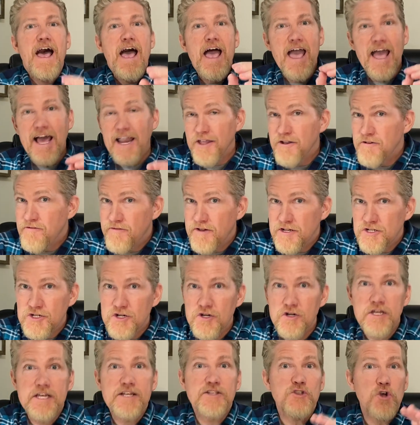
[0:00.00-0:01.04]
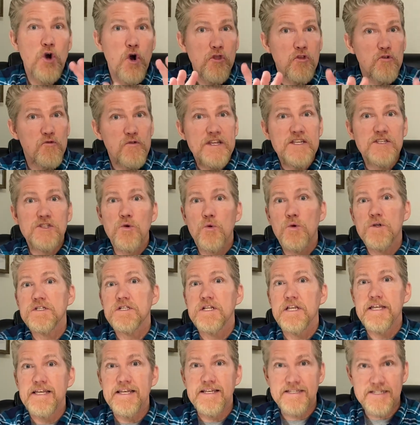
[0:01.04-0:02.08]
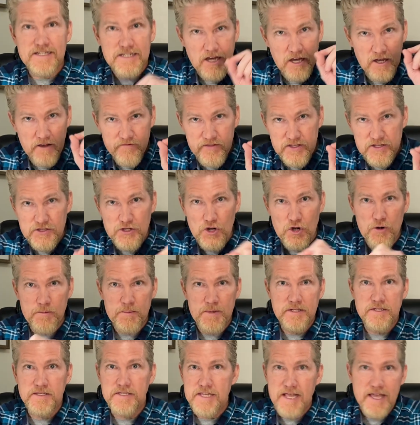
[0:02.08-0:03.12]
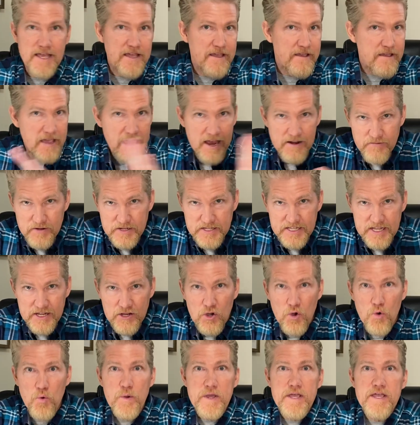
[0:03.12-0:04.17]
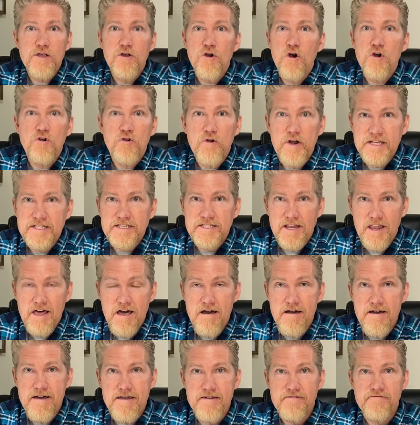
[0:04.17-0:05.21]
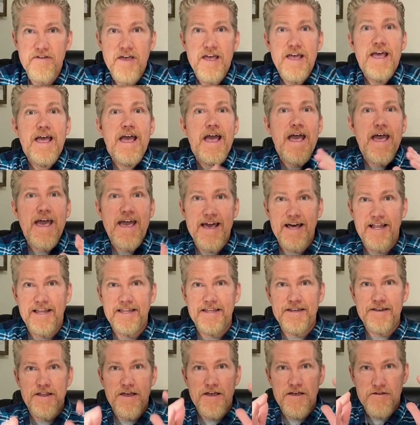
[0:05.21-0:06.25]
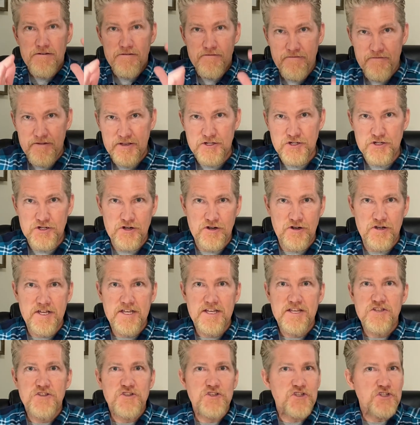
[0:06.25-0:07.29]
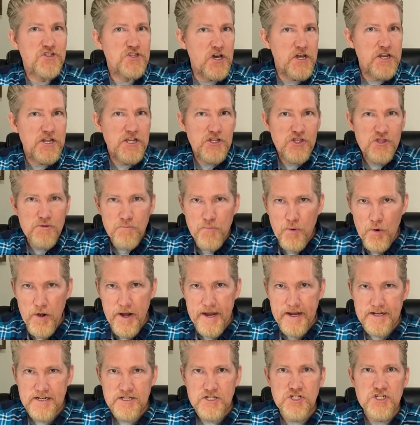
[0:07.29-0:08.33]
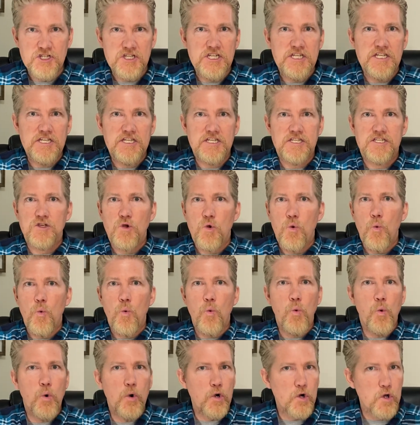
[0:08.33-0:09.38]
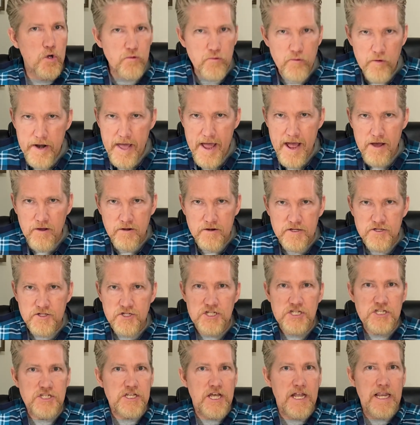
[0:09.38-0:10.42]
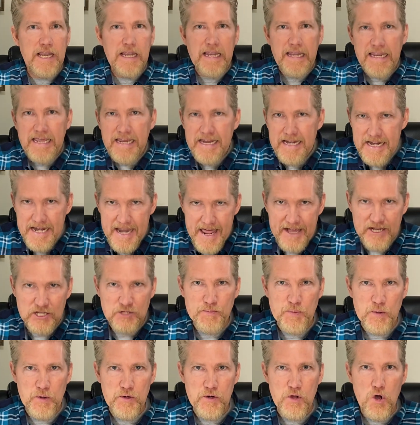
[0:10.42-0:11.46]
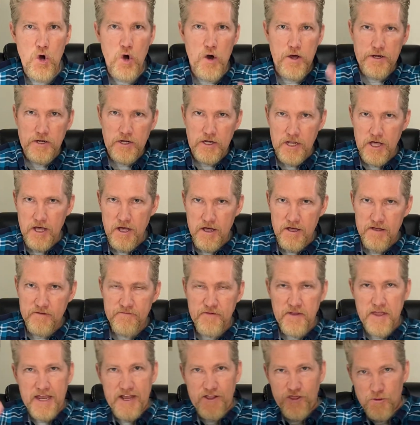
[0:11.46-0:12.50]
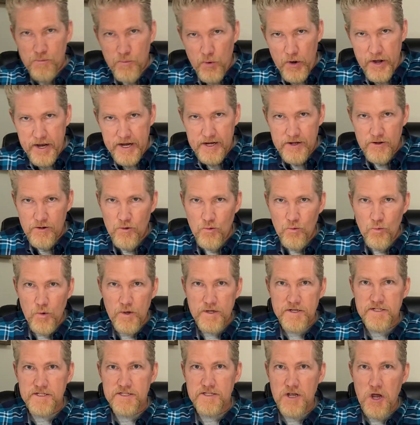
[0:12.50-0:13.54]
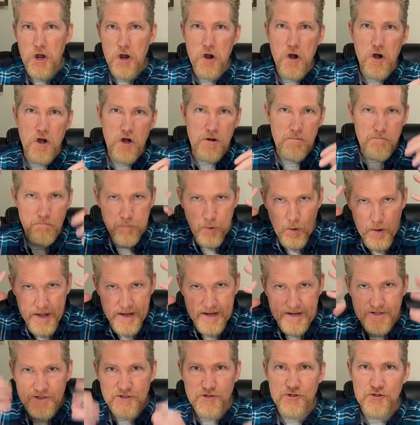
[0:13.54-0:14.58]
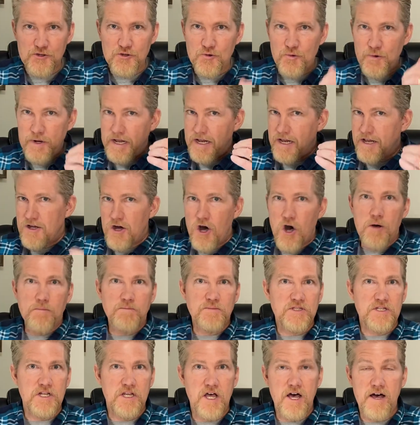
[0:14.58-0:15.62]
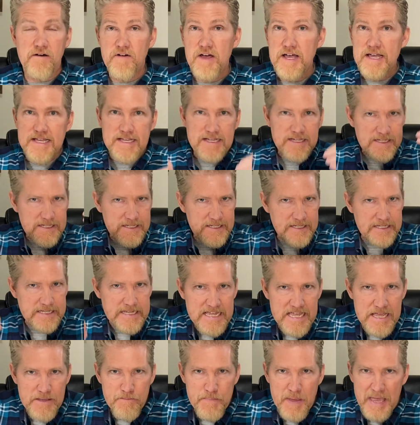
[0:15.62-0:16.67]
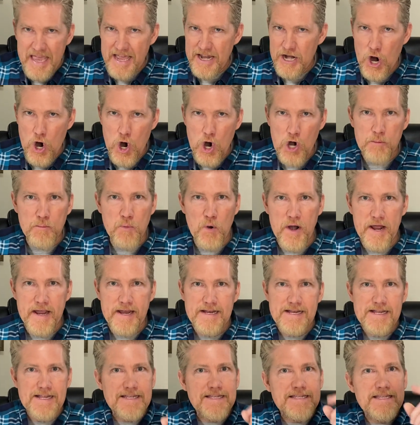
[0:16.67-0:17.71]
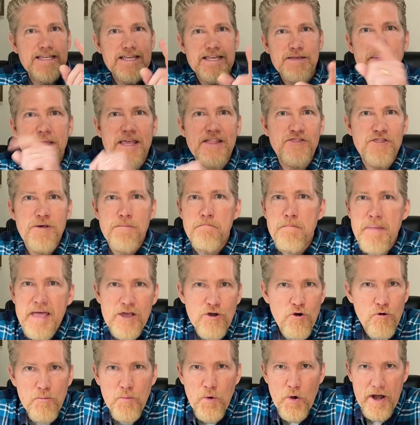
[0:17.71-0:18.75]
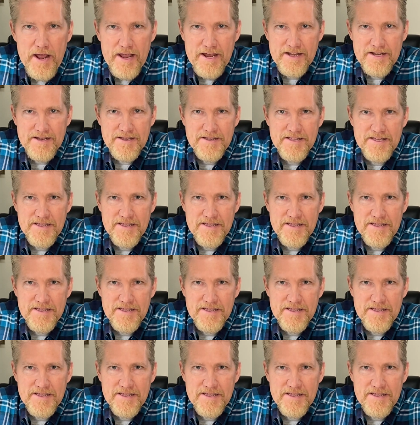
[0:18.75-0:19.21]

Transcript: Helen Fisher, it's on the resource list of the sermons every single week on Grace Live. Helen Fisher studied the brain. She's world renowned. She's a leading expert on love and the brain. What does our brains do when it comes to love? Deep in our brain, deep in the male brain